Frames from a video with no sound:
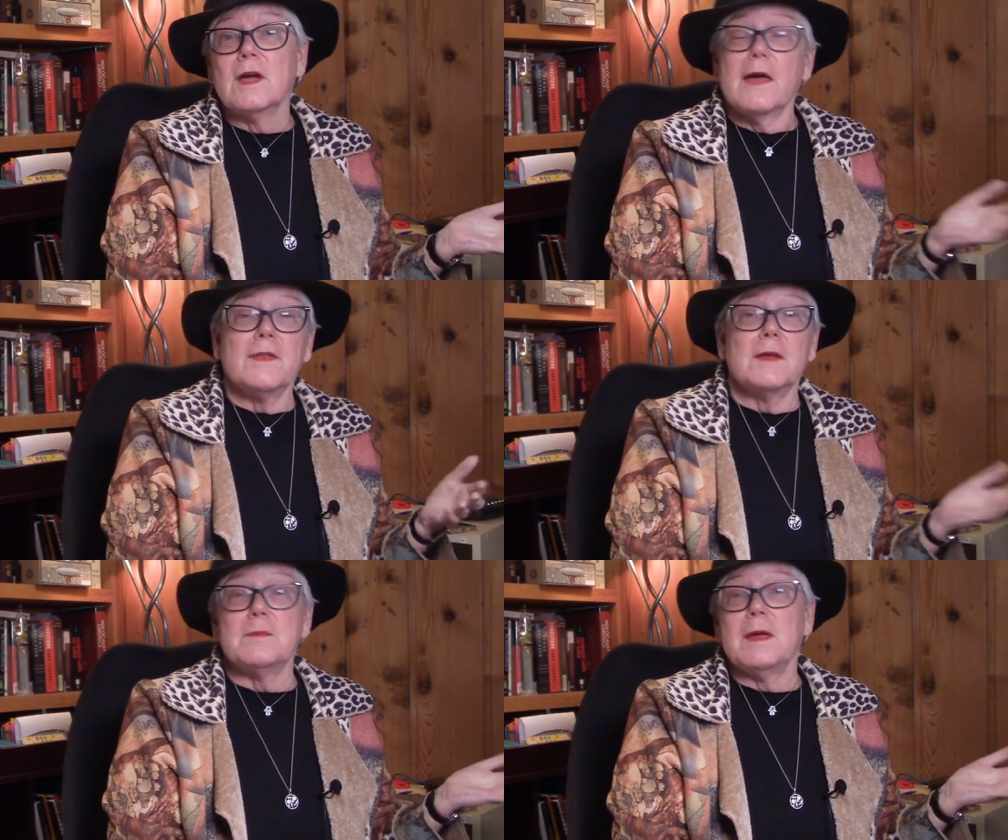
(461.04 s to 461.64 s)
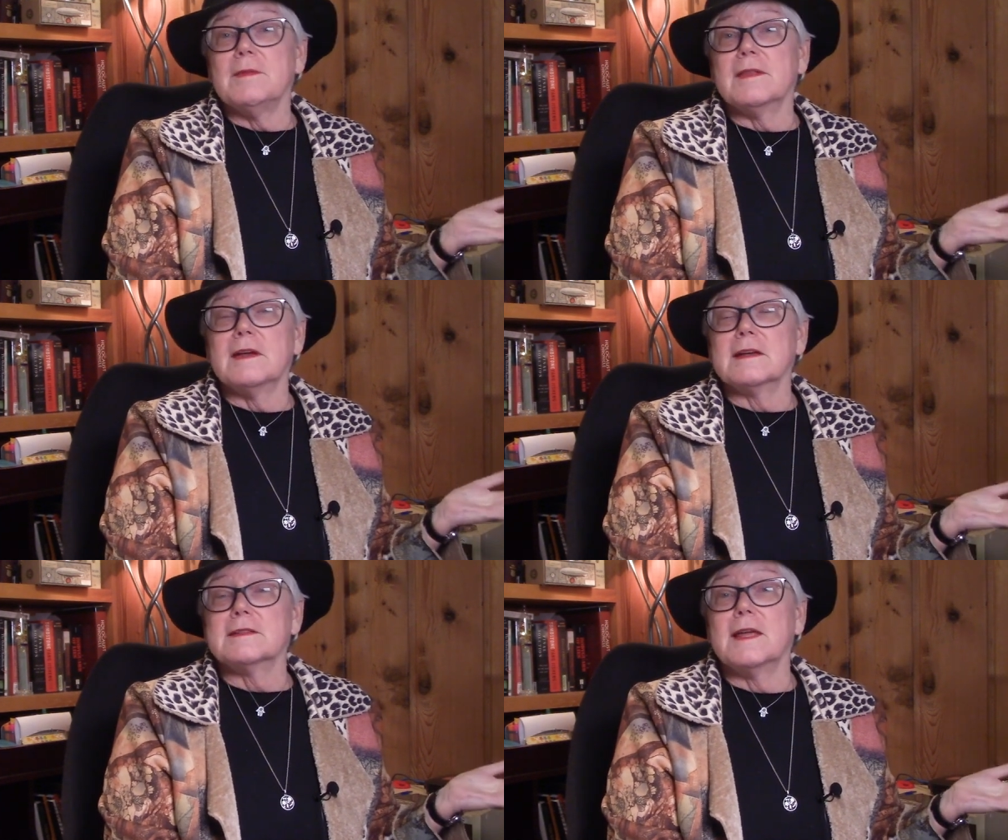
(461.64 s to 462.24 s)
and then maybe the
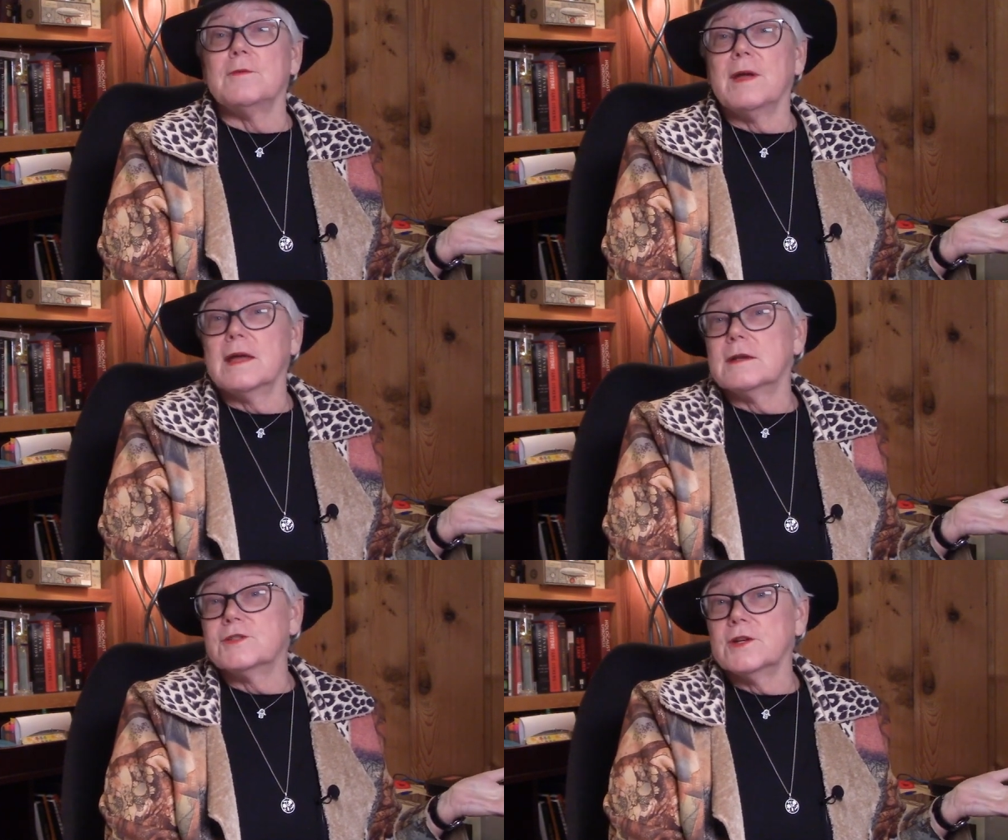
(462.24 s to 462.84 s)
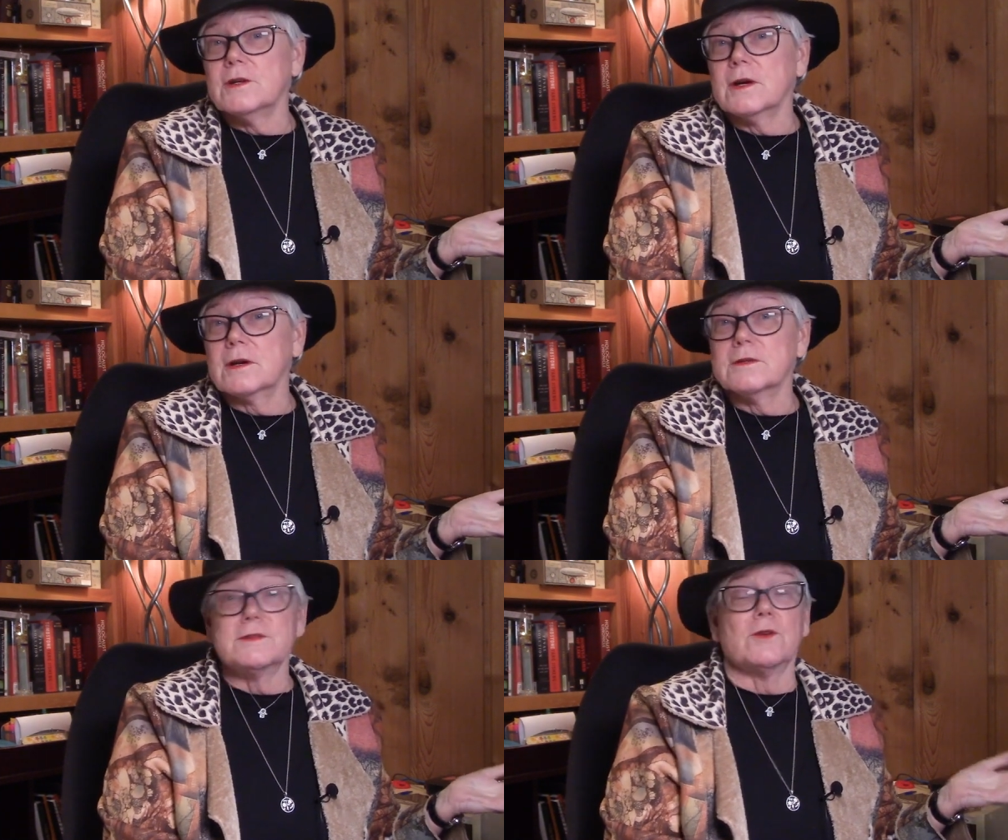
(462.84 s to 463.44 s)
next day we get a
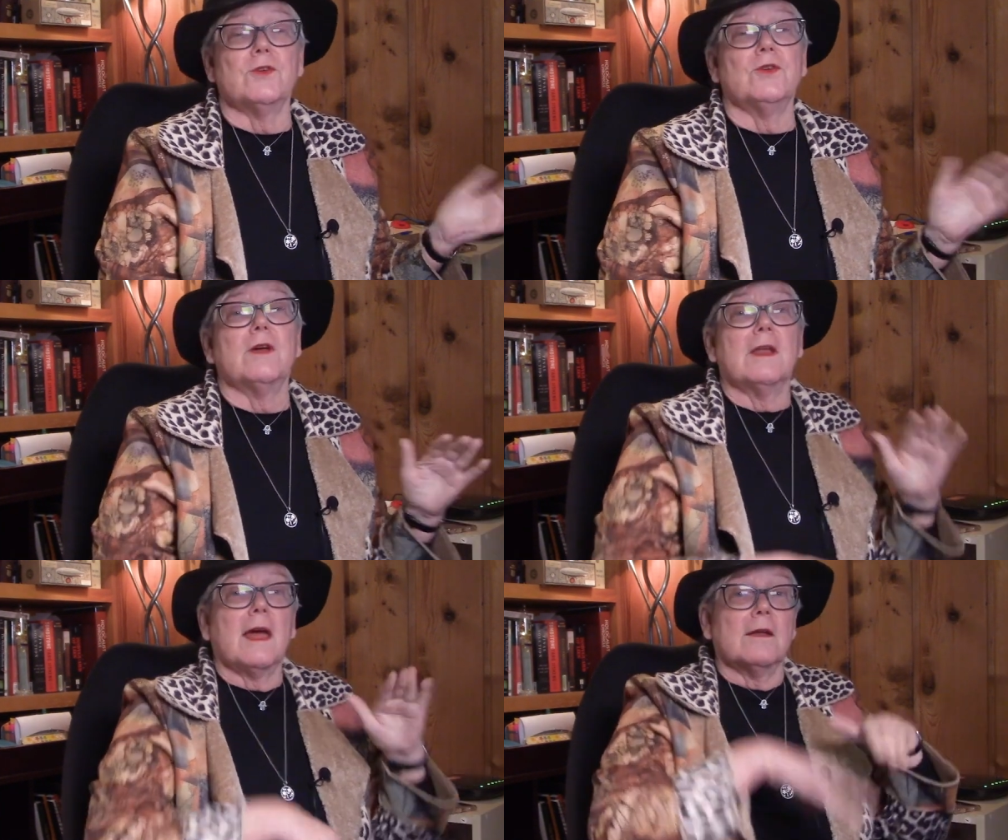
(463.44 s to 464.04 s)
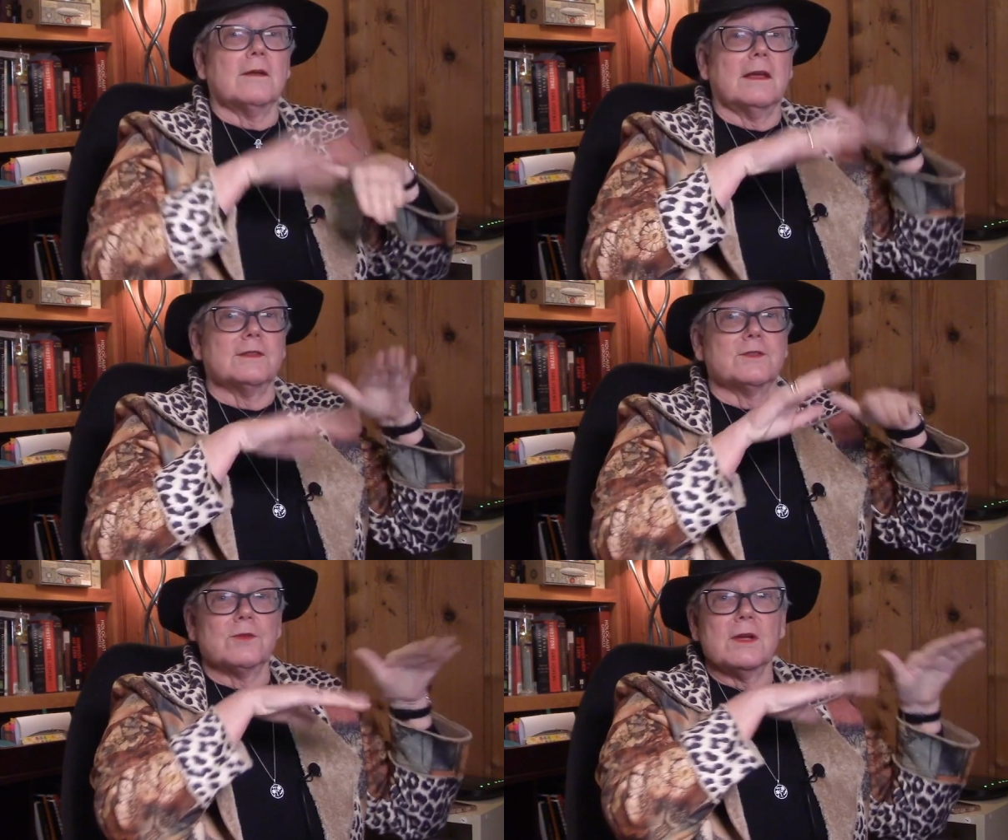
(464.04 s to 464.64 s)
Chinook. So you could get
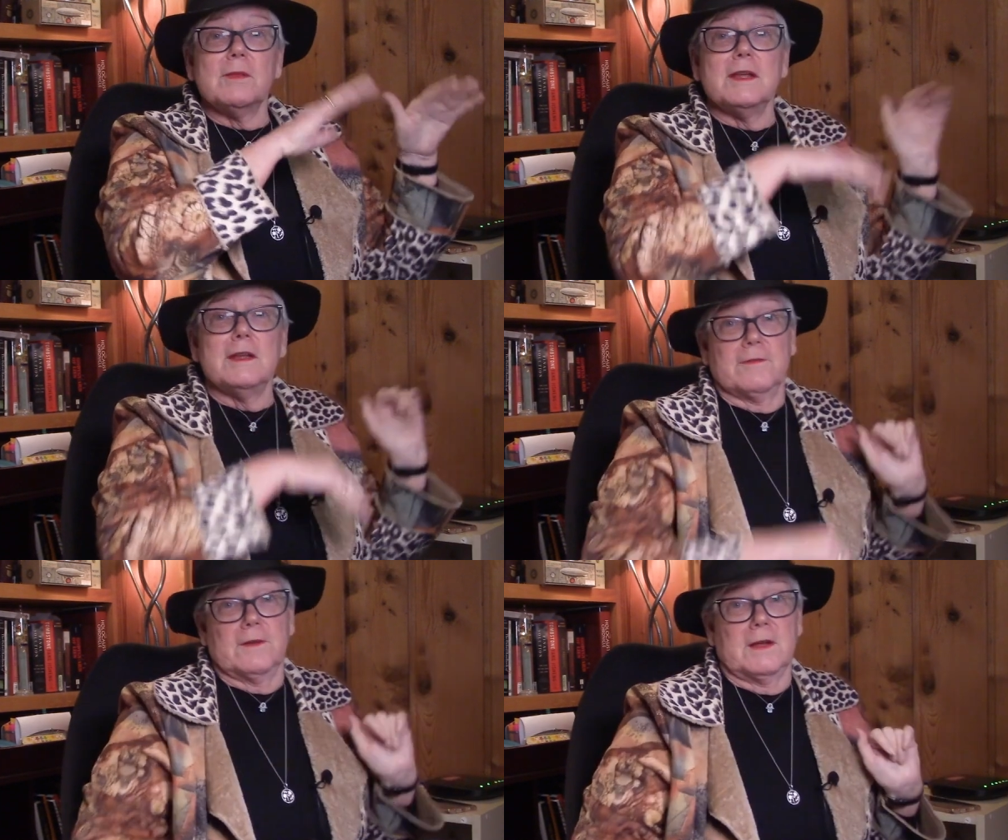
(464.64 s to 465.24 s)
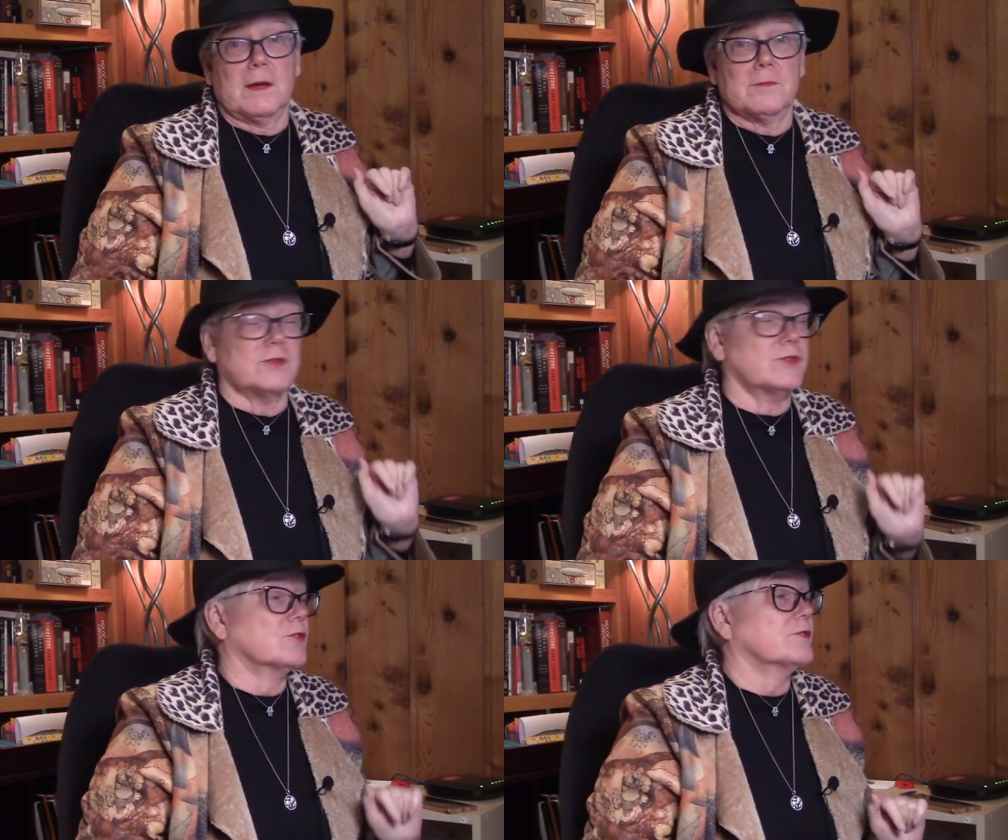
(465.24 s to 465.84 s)
extremely different
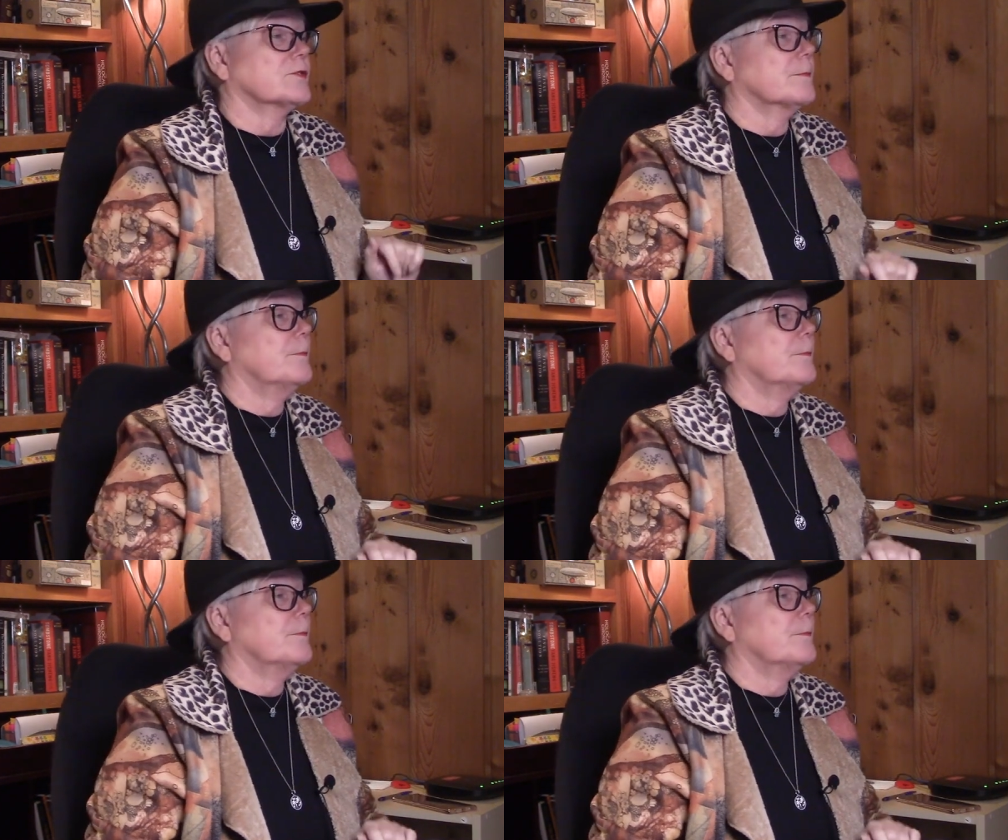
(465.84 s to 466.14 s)
temperatures.